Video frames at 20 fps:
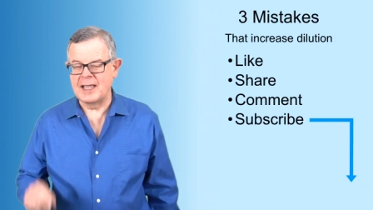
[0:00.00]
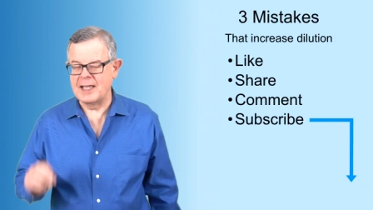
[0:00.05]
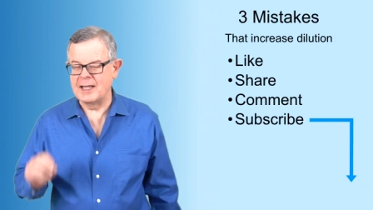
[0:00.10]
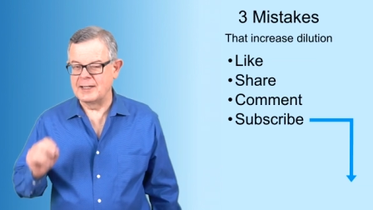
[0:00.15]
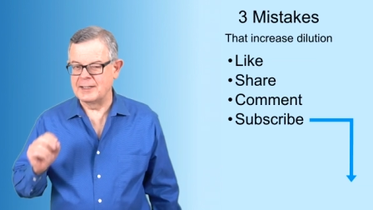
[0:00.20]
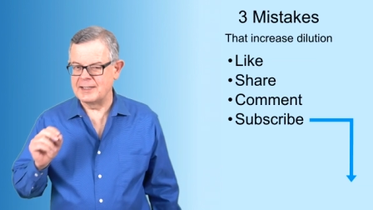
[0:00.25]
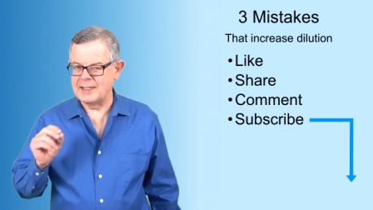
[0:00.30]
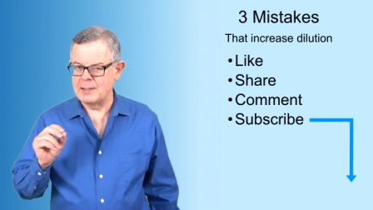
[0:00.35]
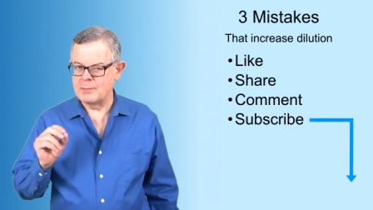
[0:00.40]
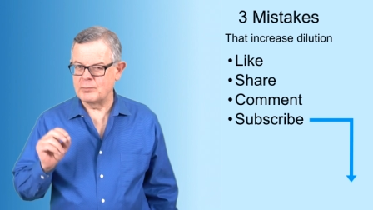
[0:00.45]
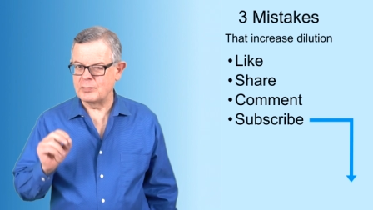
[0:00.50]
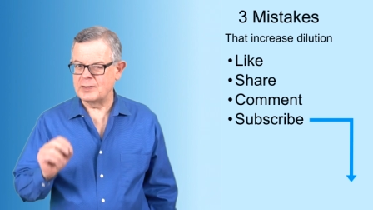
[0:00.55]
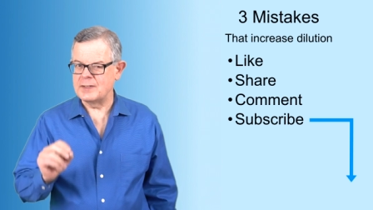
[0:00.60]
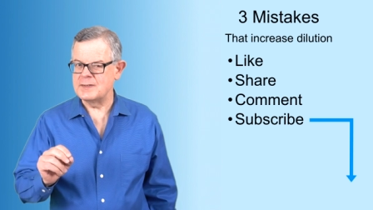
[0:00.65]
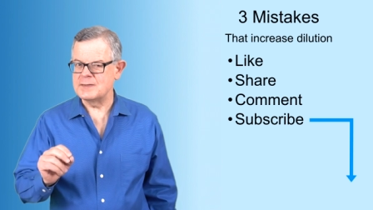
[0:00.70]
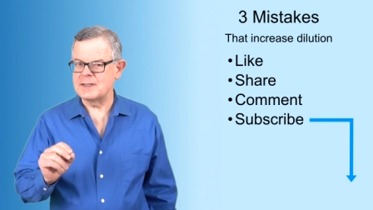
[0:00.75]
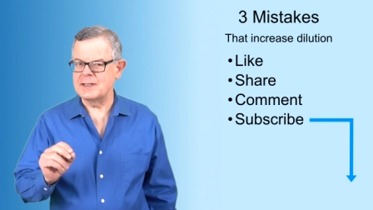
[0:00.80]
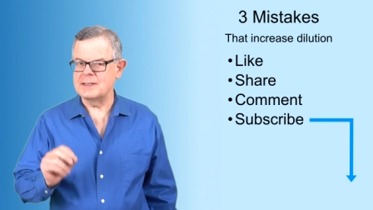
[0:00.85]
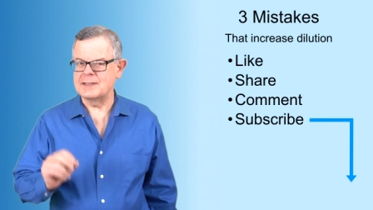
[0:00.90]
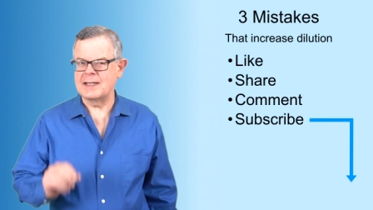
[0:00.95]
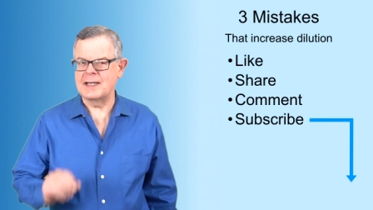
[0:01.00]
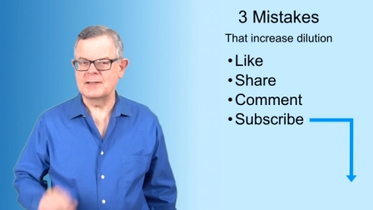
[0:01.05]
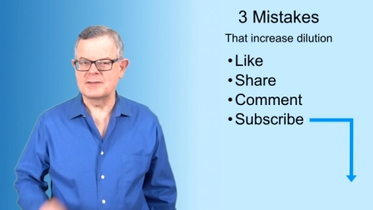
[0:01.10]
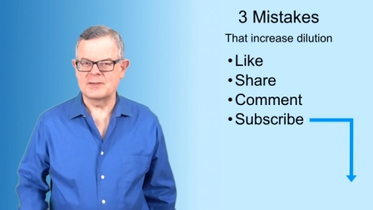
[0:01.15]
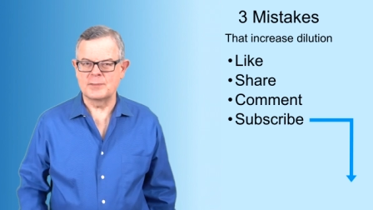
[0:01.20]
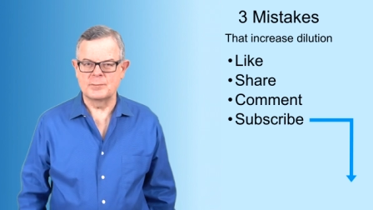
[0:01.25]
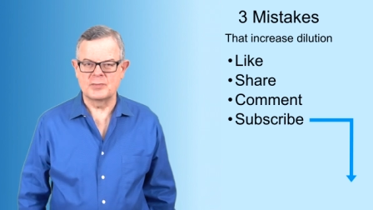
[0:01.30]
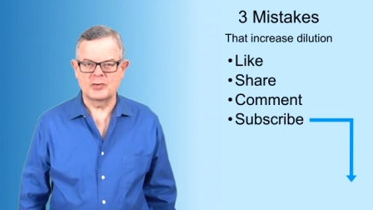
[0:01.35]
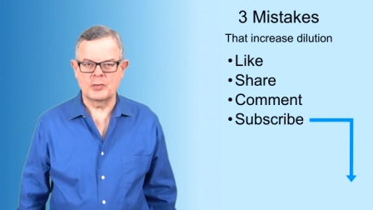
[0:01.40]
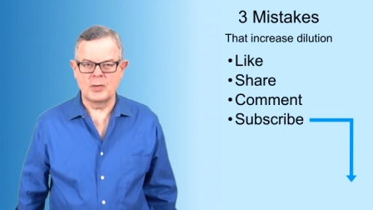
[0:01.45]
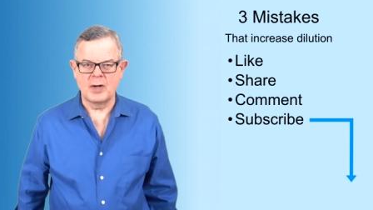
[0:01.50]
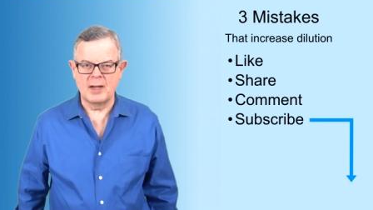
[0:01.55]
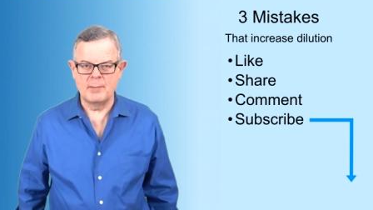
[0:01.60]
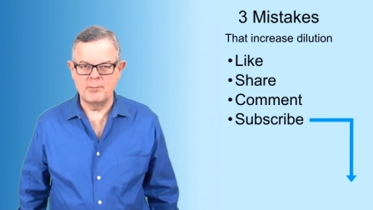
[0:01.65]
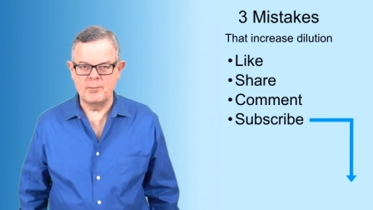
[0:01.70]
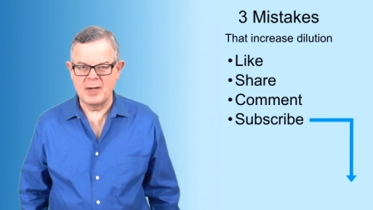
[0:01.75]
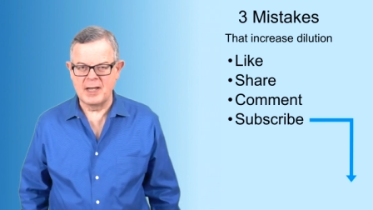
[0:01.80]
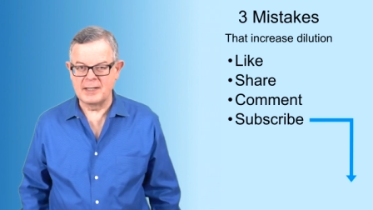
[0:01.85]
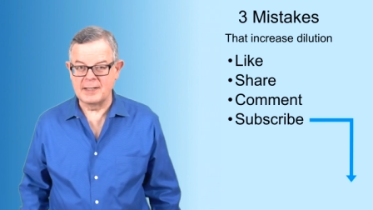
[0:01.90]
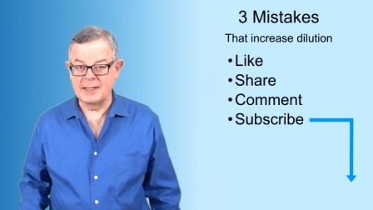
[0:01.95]
And again, please hit that
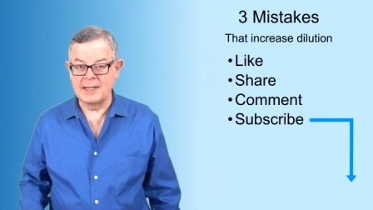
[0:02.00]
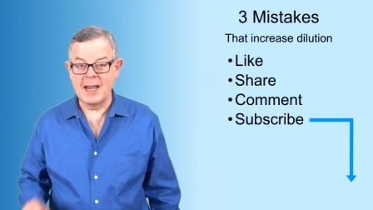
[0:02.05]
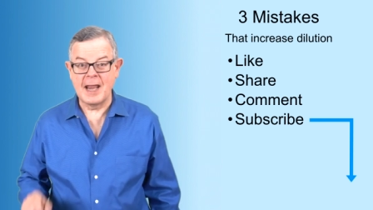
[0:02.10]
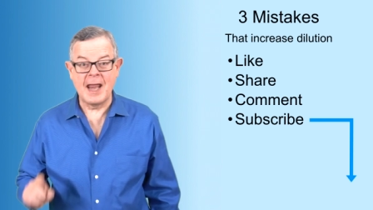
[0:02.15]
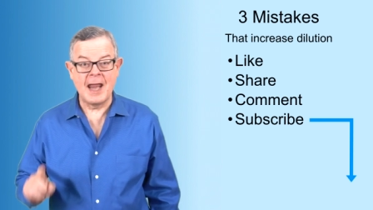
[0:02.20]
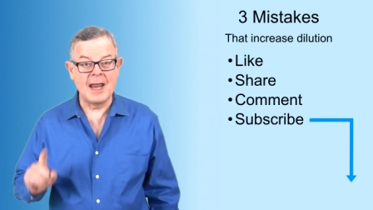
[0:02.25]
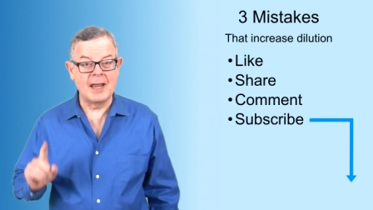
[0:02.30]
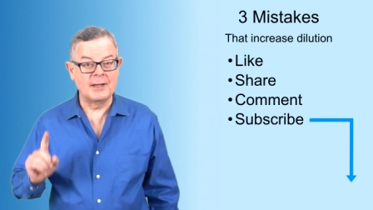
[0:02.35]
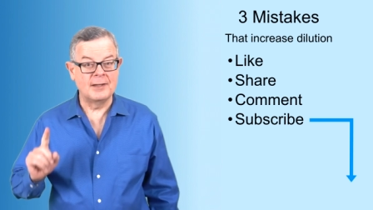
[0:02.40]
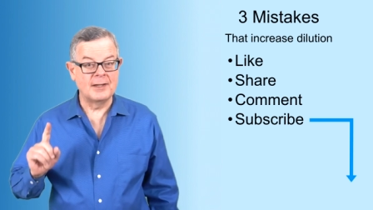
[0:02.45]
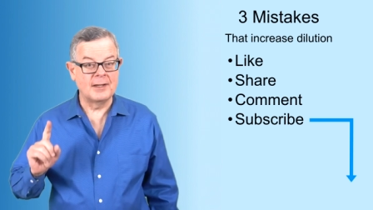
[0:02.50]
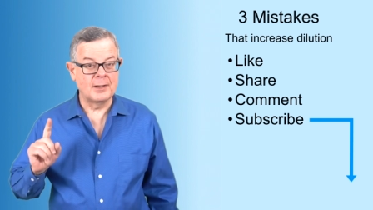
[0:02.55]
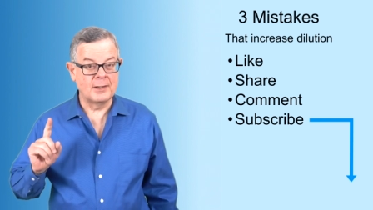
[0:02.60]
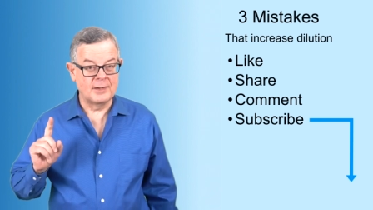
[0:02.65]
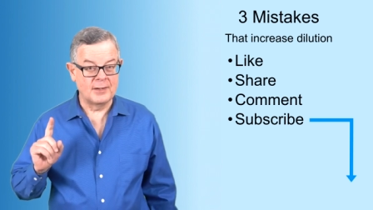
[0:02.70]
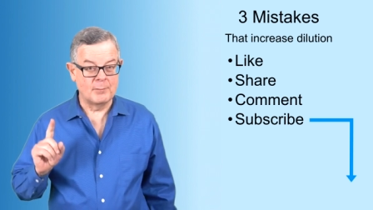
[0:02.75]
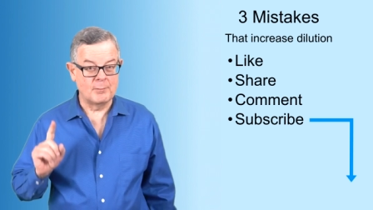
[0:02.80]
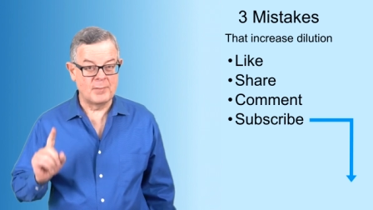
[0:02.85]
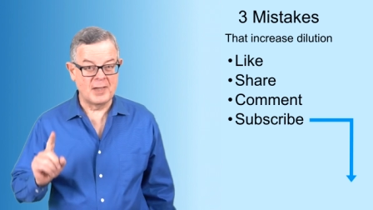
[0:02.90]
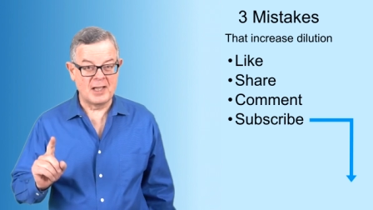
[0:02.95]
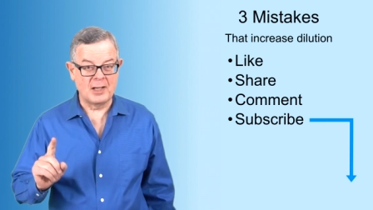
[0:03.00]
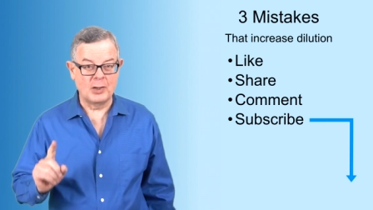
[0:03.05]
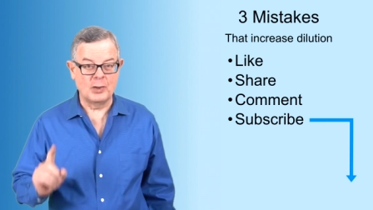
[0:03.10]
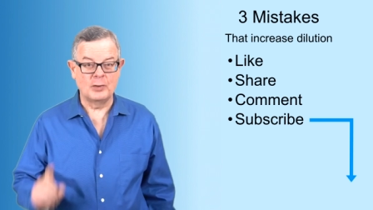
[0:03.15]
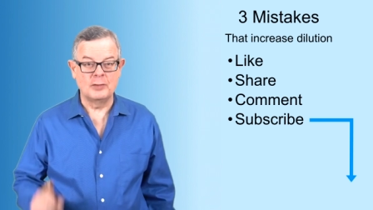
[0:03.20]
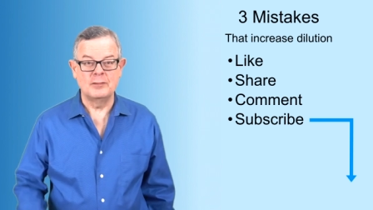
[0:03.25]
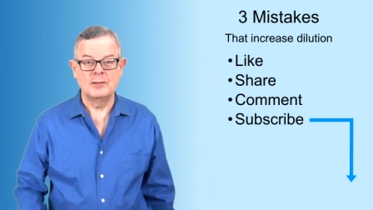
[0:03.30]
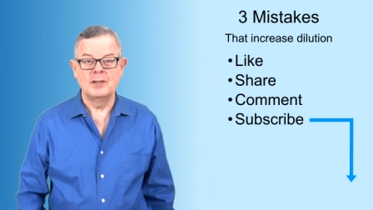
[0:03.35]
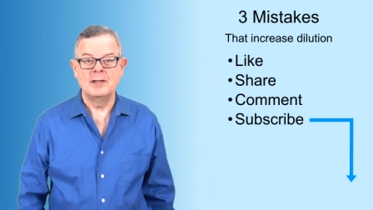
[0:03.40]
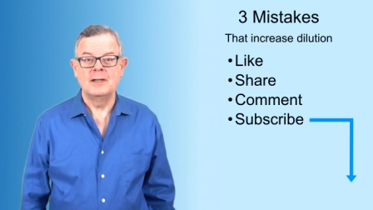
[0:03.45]
subscribe button and the bell